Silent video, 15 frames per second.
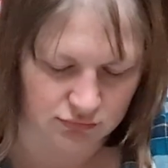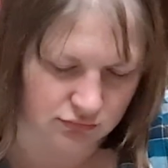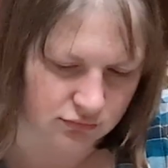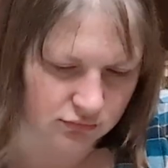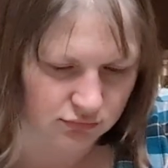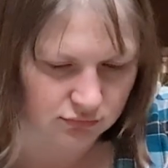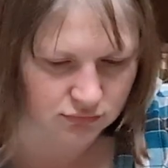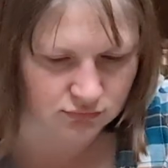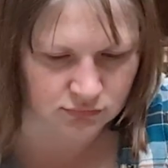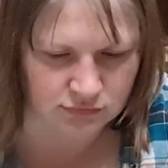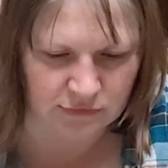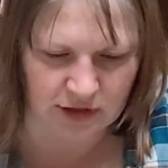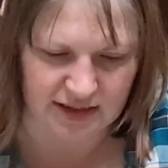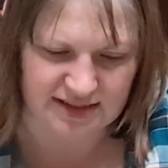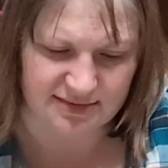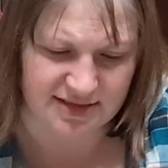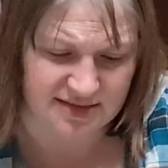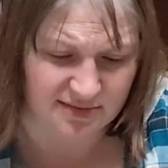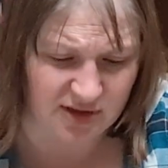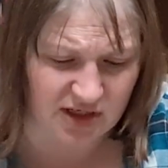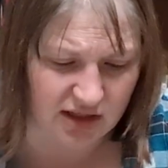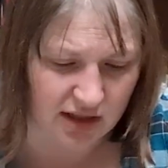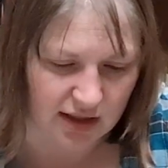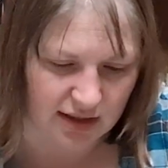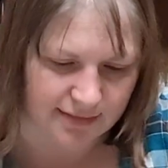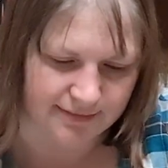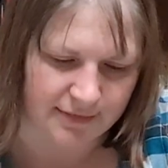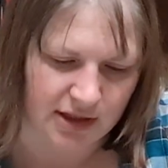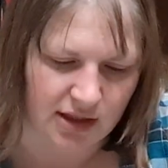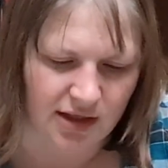Lost my spot.
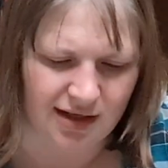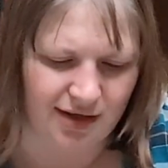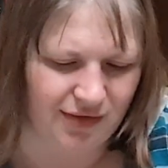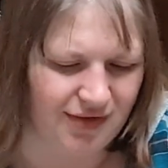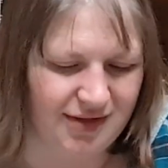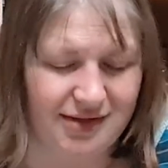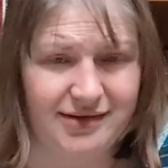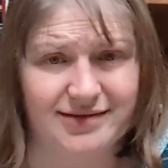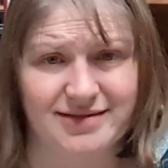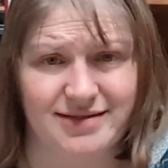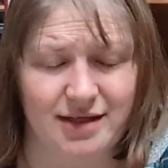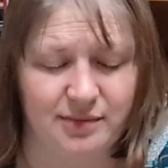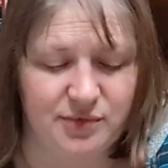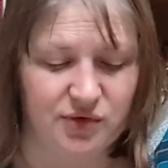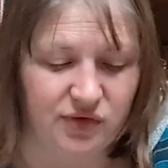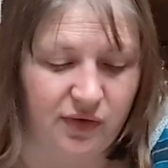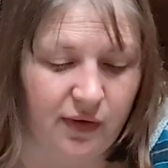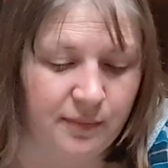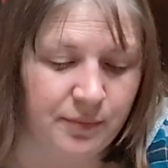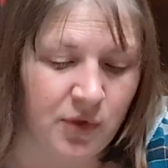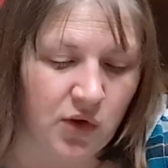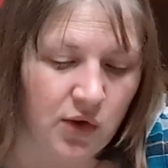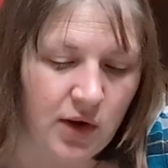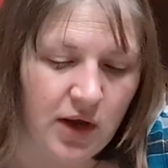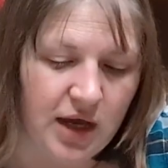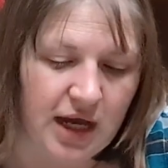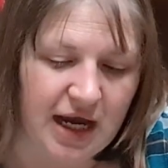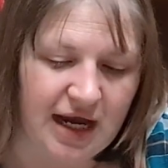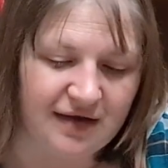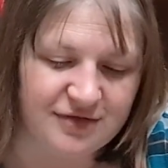I really need to stop doing that.
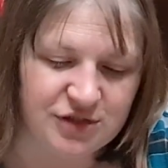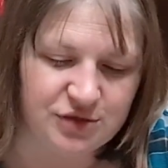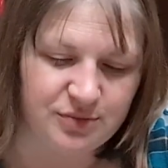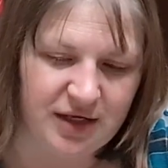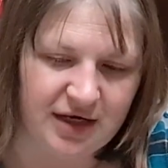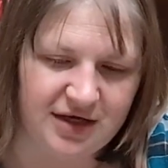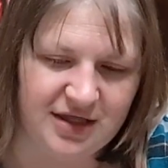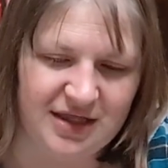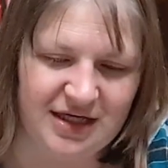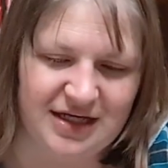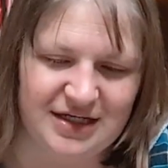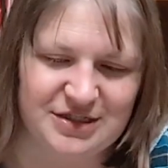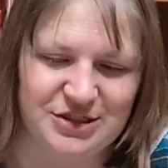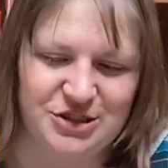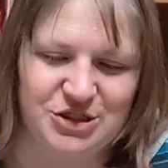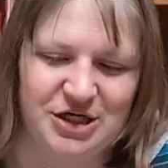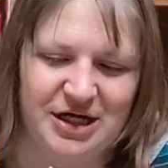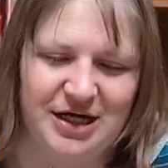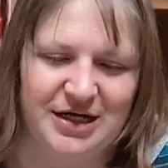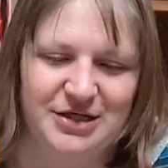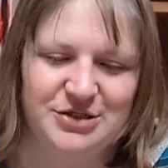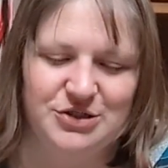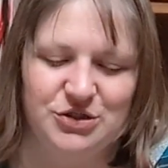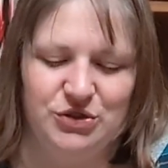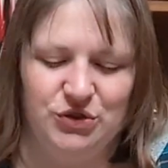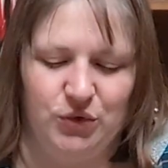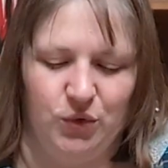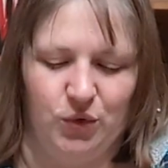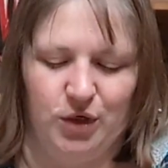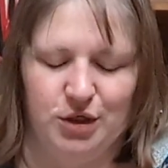After you make the exchange,
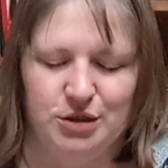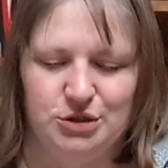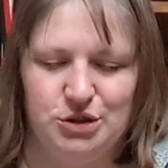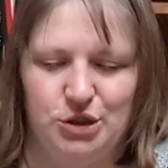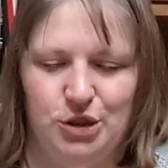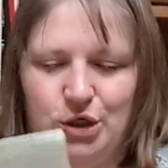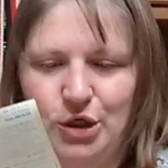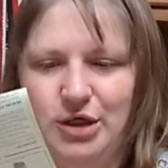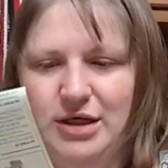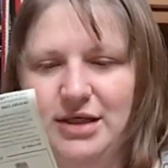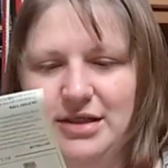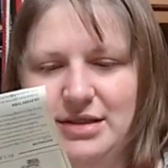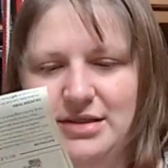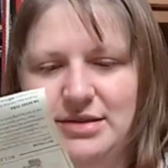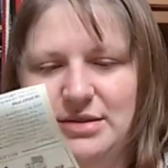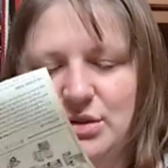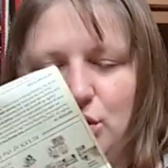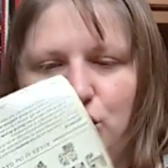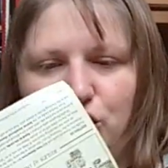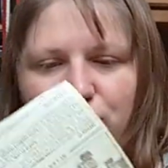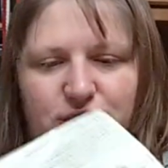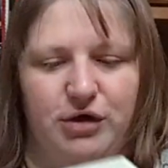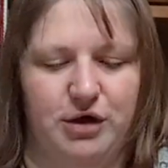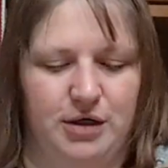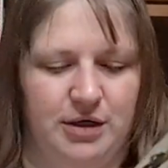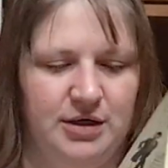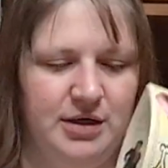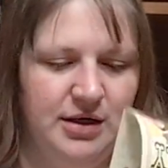your turn is over.